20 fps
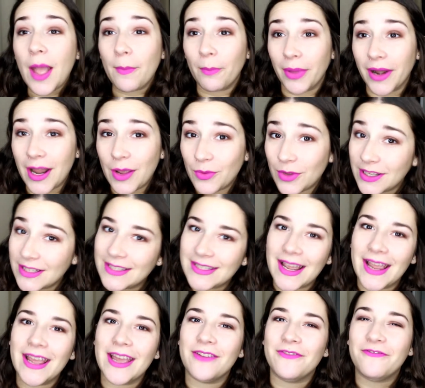But I will
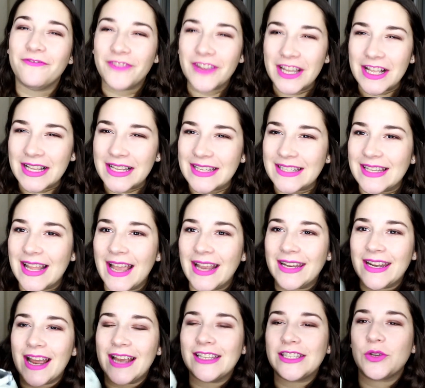say it feels like
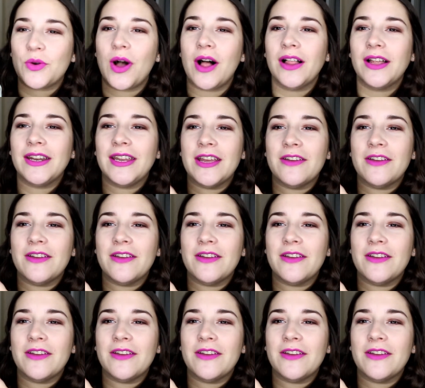nice quality.